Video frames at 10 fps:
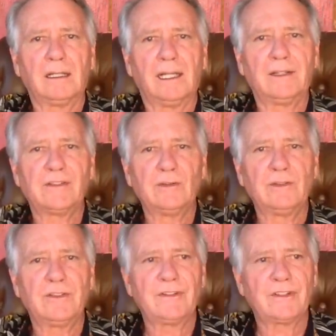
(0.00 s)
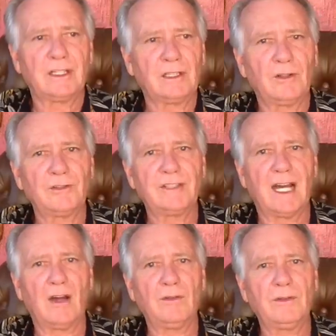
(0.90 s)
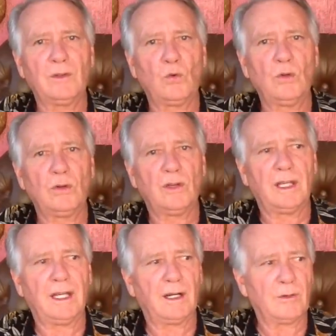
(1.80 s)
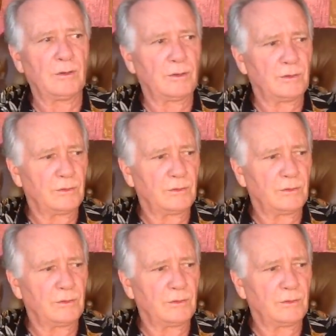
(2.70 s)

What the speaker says: And as soon as the sun goes down, the air